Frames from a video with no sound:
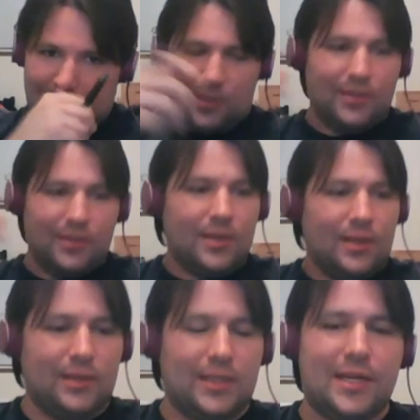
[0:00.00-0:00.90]
a
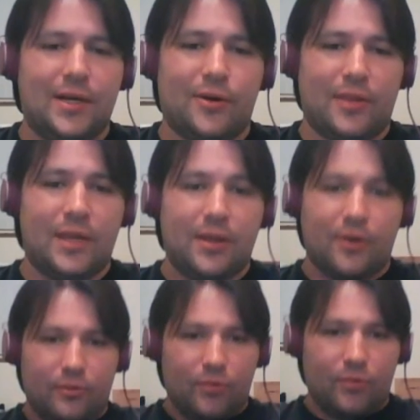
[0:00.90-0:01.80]
linear thinker
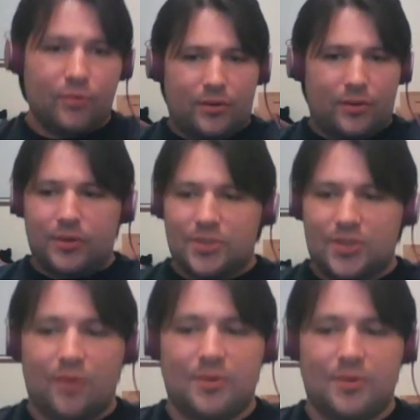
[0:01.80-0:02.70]
through and through. It's
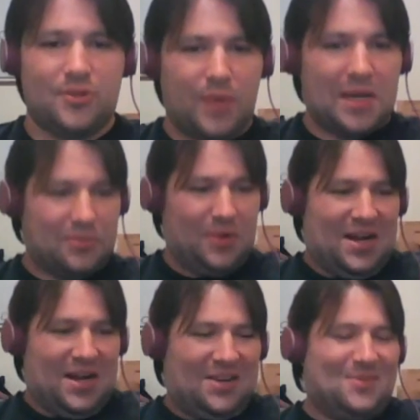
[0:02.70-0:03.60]
always the direct
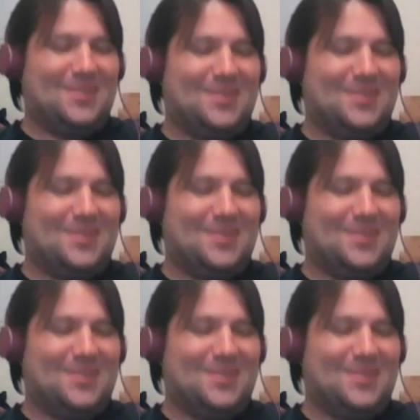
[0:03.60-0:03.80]
route.